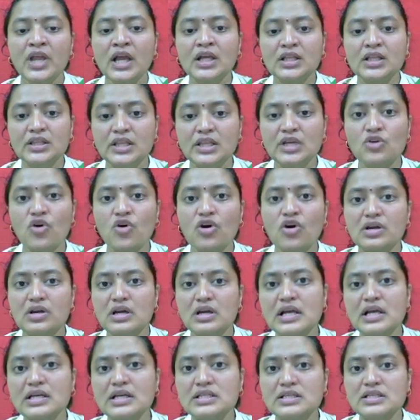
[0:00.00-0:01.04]
Then
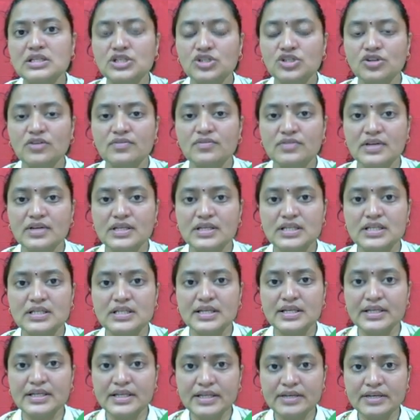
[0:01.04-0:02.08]
organization of
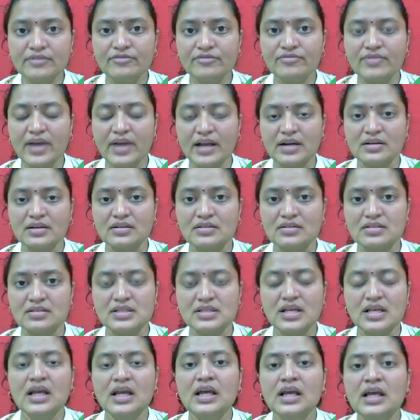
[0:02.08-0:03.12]
necessary factors,
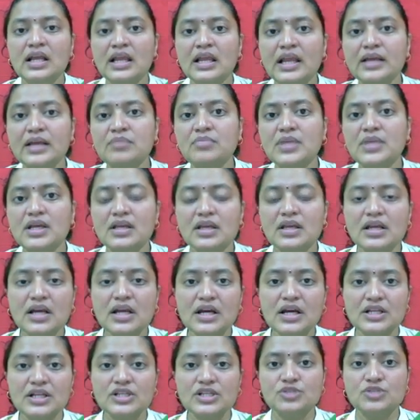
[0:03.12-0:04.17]
like making
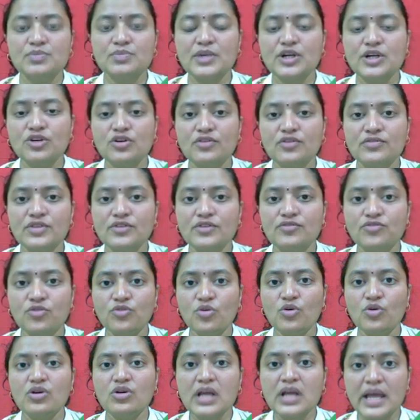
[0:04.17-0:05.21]
arrangement of the
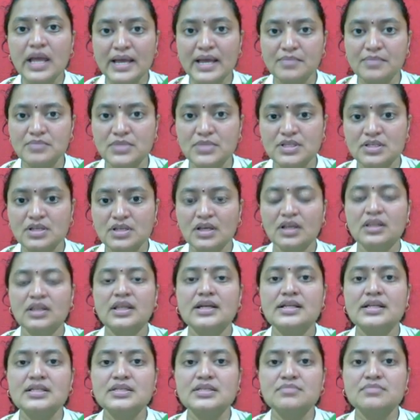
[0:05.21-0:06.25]
4 M's,
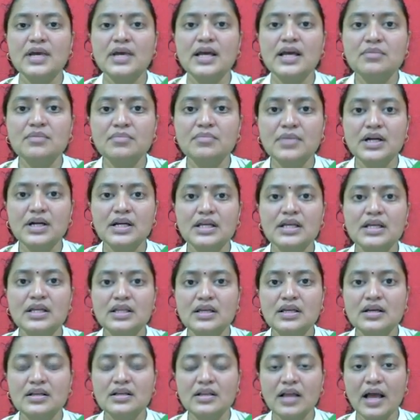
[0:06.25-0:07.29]
that is men,
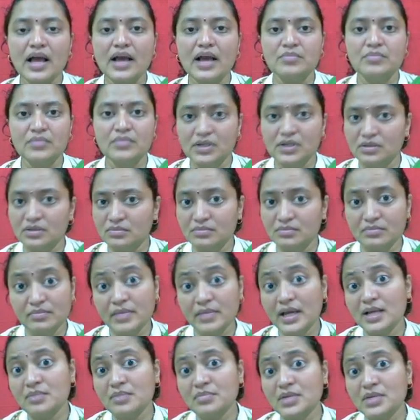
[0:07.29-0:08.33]
material,
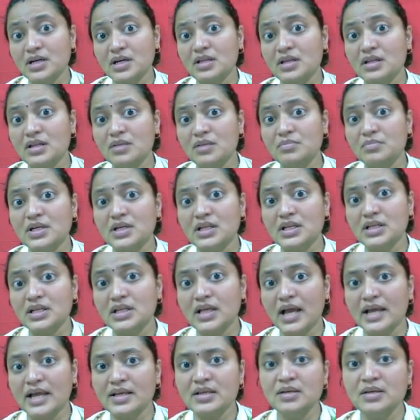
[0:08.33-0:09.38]
money
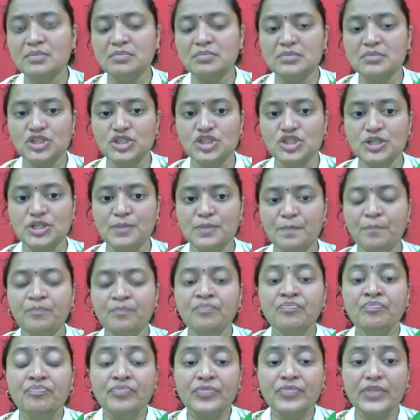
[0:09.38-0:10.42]
and machine.
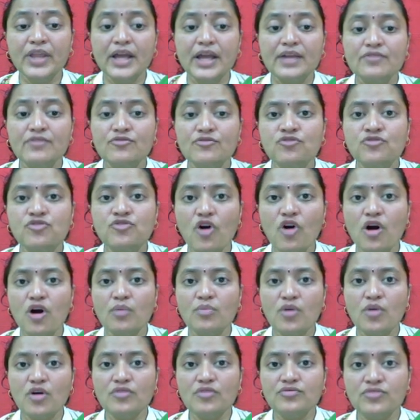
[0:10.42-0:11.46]
Then
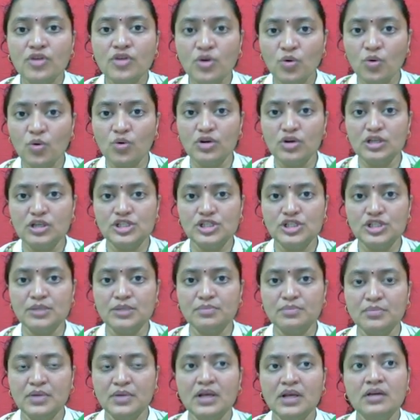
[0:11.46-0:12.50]
form of ownership,
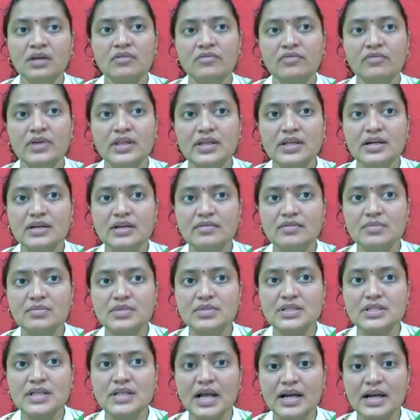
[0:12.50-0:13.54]
whether it will be
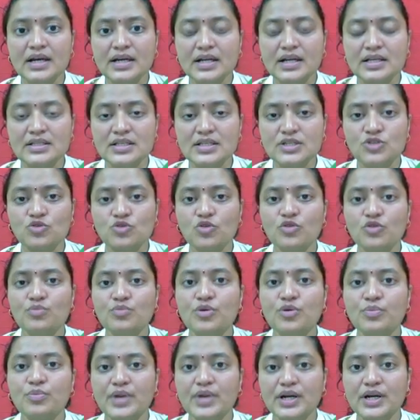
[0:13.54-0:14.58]
started as a sole
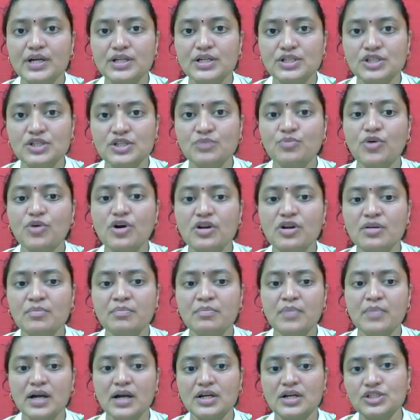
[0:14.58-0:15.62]
proprietorship or
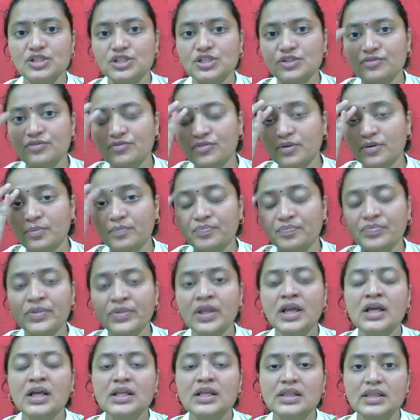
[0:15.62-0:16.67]
partnership firm.
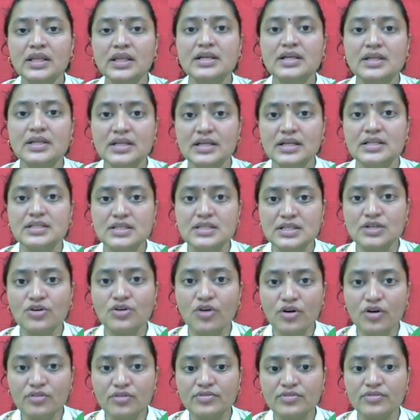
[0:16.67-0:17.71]
Then raising
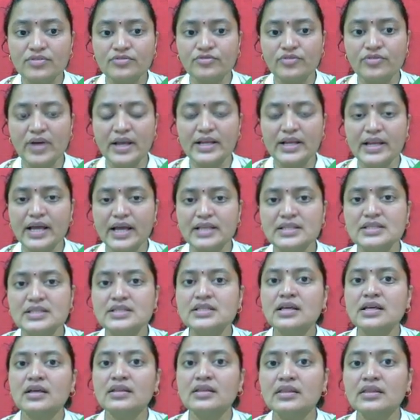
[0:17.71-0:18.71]
of finance.